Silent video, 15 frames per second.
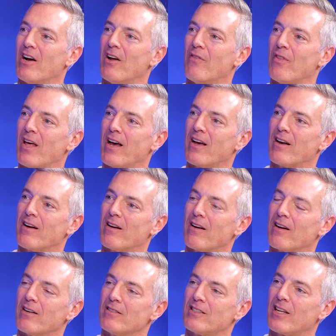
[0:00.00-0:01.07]
And
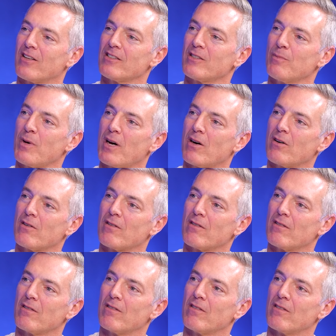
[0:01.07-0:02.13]
then tell us about